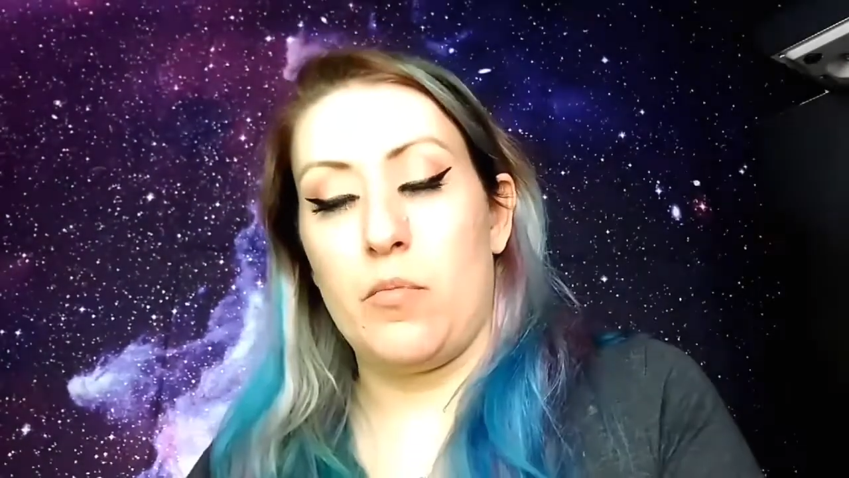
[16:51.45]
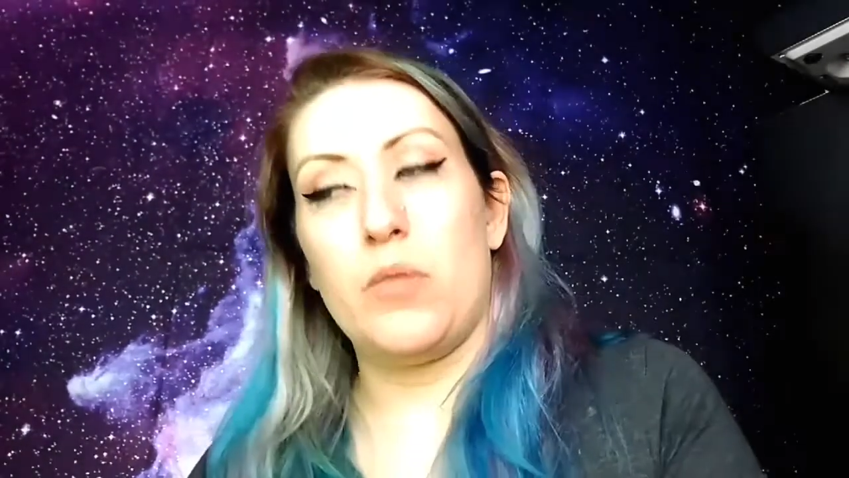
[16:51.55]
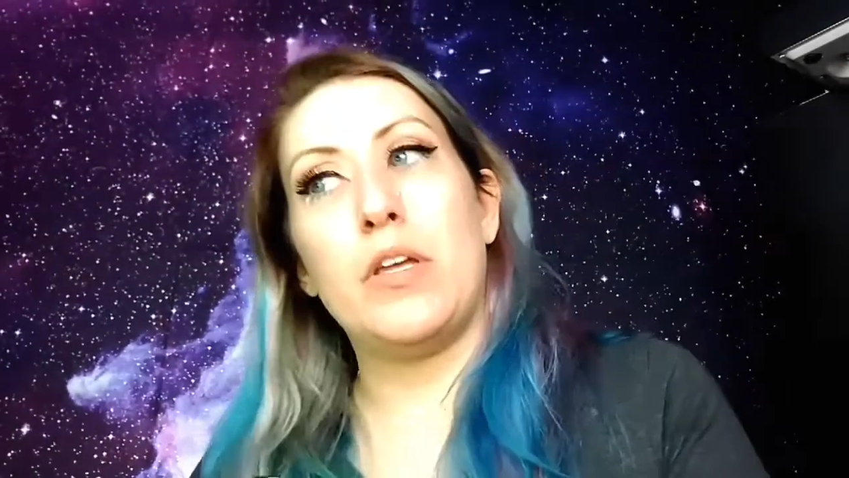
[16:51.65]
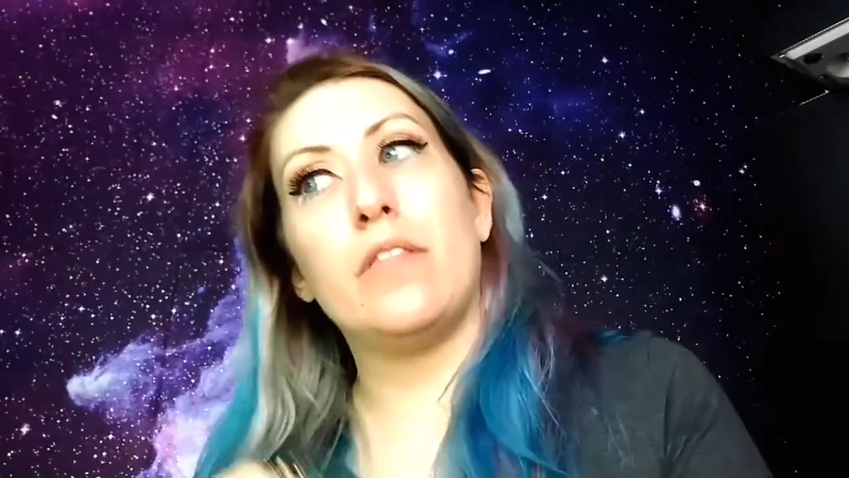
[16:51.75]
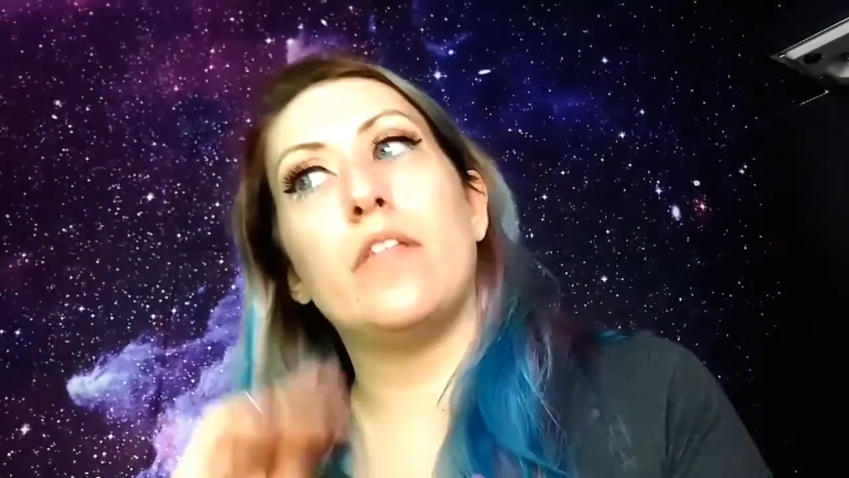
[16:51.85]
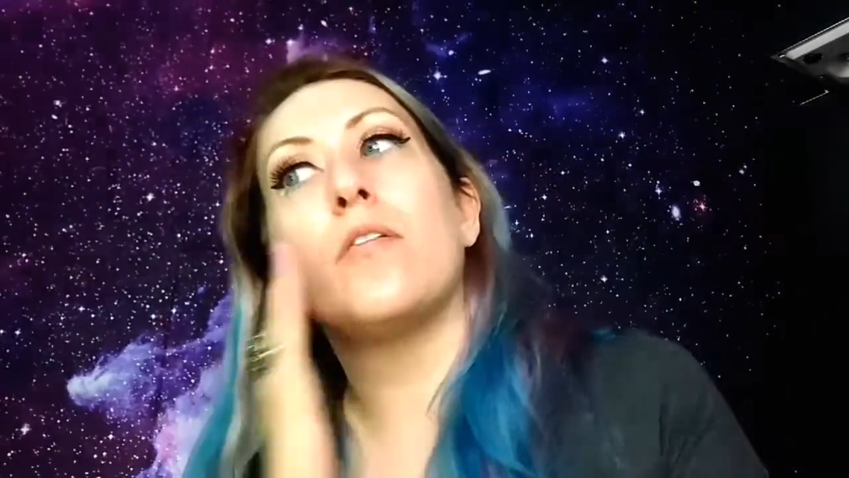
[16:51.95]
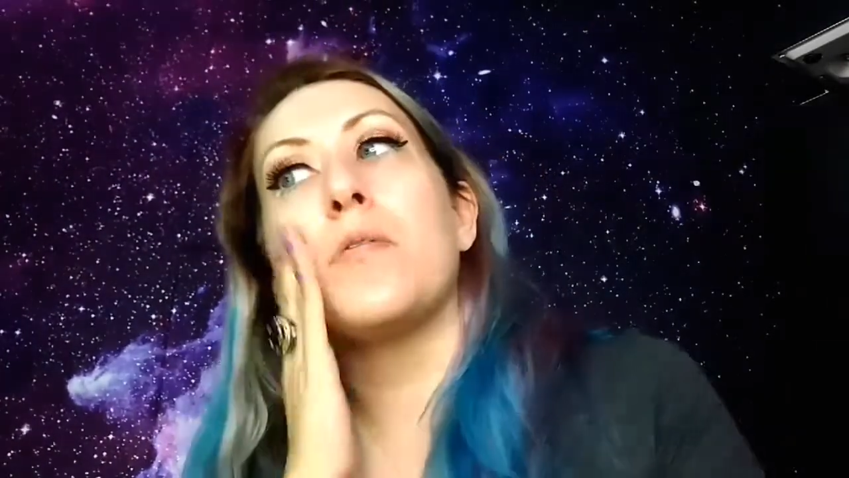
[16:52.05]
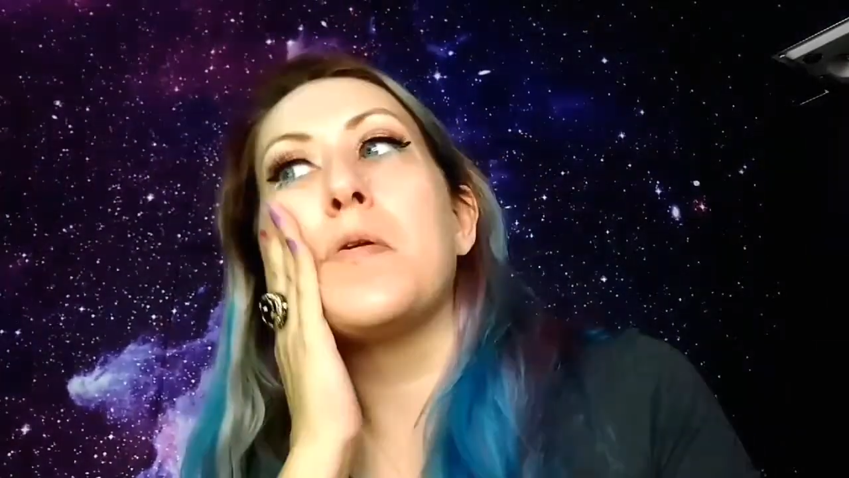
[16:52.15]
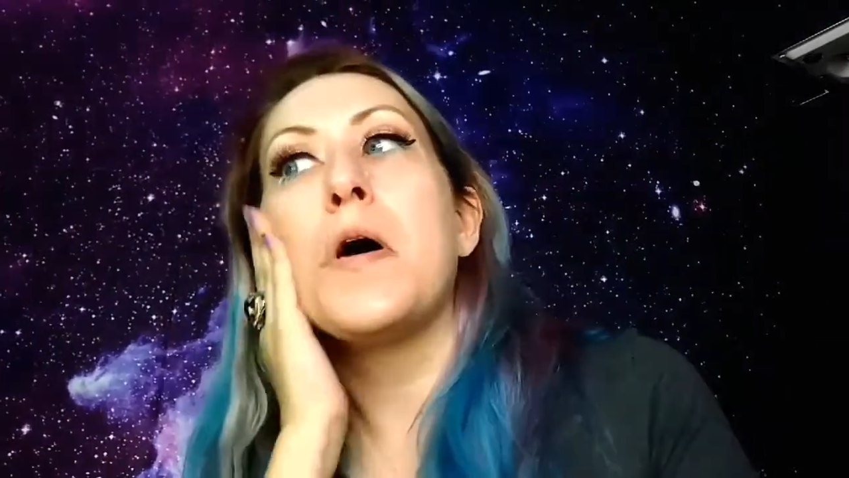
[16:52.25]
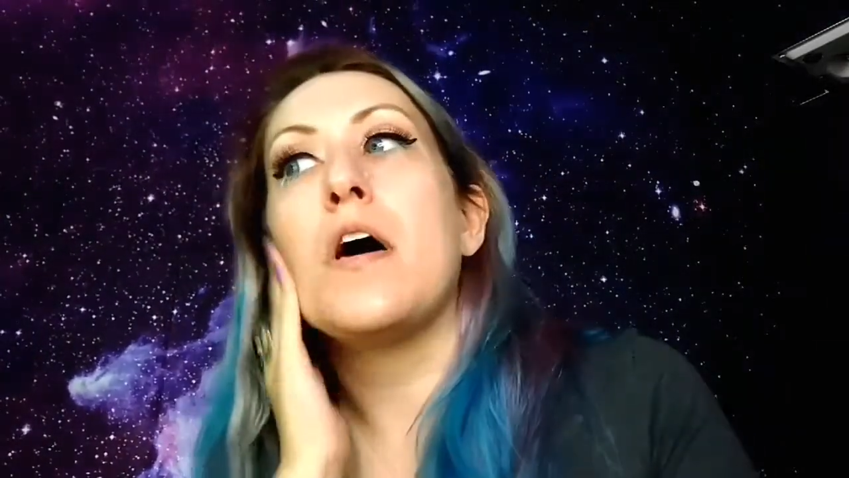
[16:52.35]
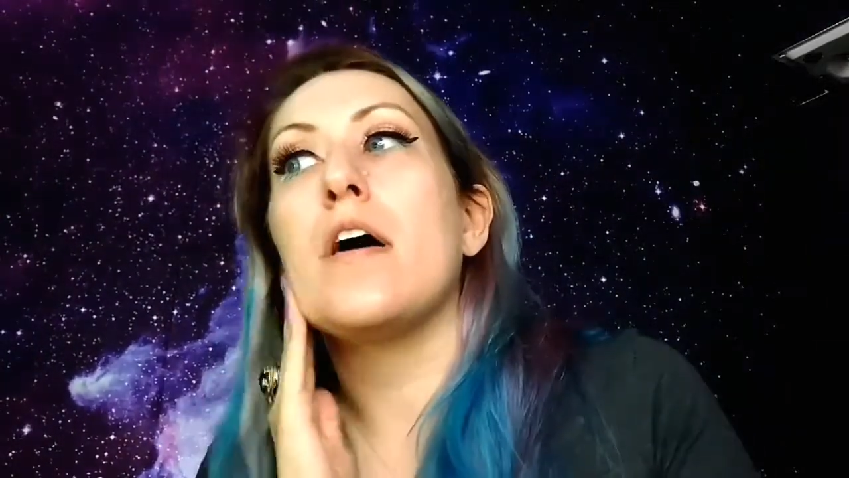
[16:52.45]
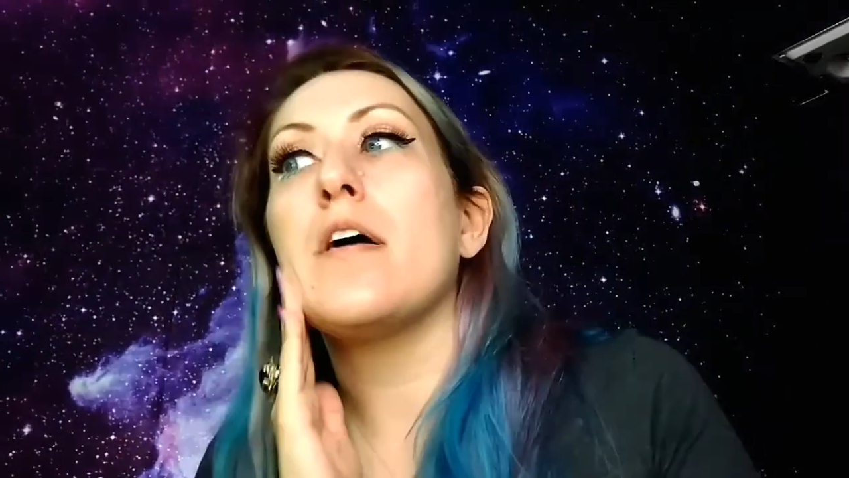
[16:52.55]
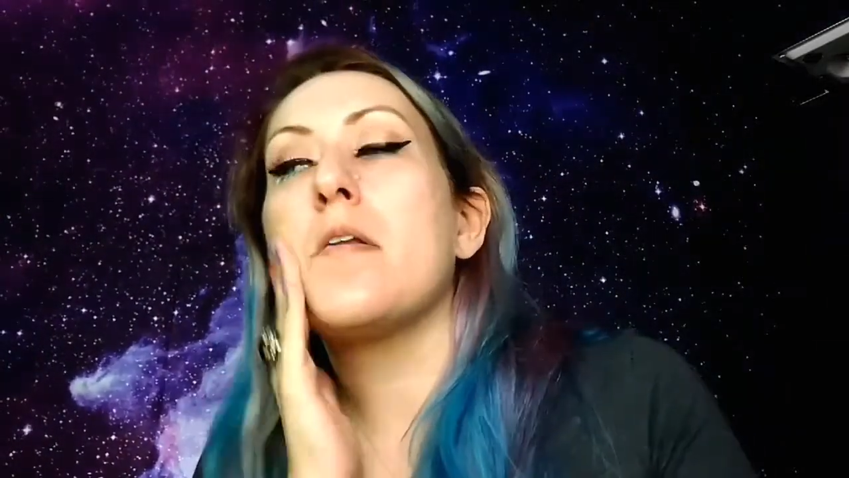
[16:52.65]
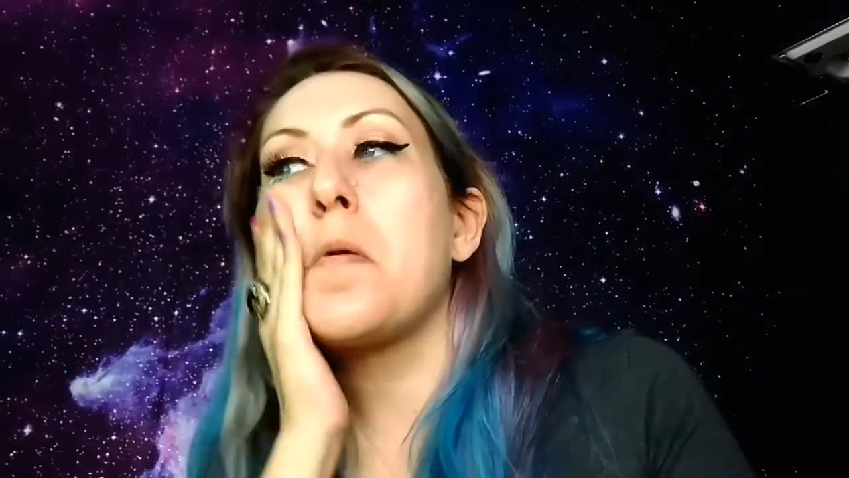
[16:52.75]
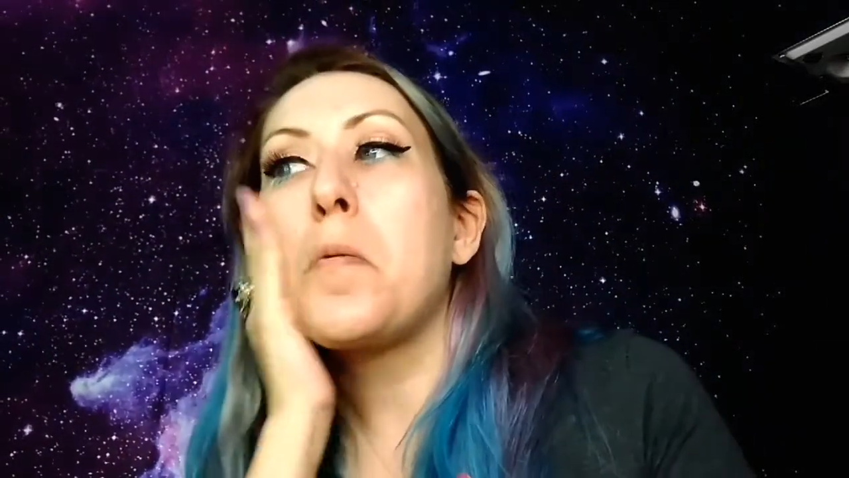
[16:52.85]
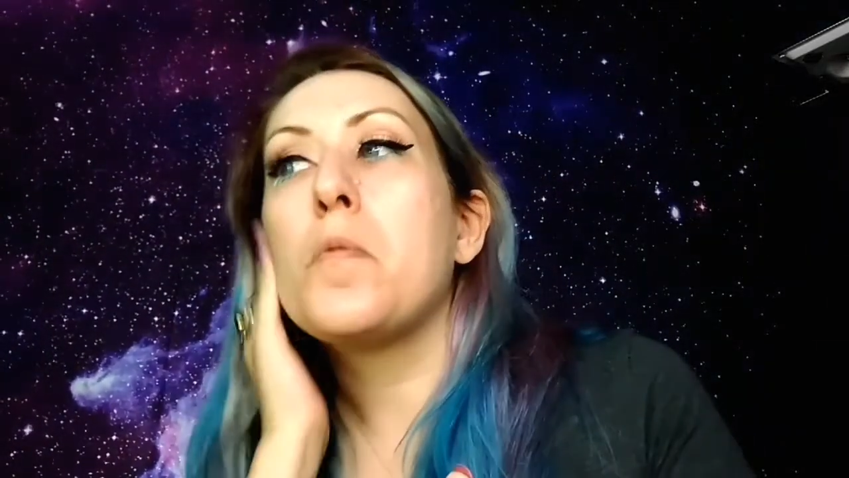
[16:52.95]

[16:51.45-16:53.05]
But I mean, they're not